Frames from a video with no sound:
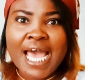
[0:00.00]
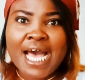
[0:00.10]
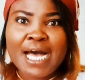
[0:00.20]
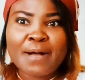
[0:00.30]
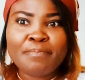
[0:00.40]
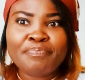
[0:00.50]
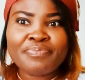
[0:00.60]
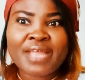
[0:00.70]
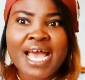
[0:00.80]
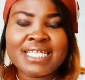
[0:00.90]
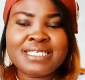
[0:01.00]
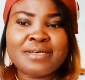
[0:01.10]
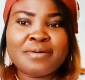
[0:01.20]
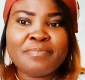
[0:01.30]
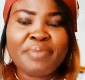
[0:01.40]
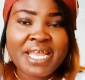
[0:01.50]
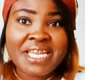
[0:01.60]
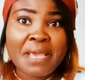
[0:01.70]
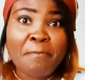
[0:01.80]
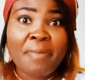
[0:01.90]
um, at a
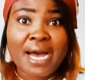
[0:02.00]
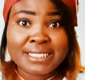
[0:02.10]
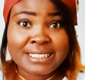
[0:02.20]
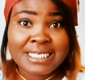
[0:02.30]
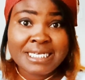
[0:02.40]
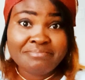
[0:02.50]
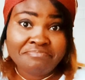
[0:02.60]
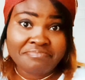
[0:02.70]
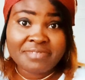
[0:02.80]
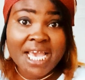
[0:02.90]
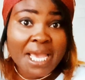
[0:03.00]
birthday party, hmm,